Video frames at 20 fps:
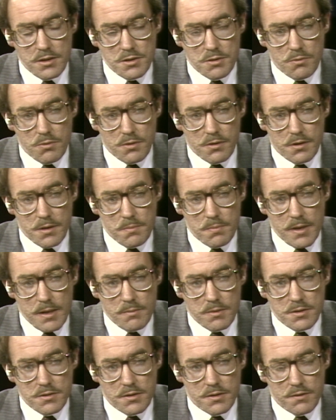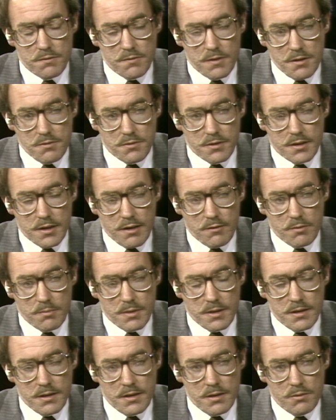these quarterly payments to the federal
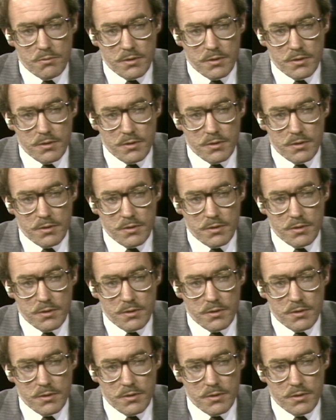government?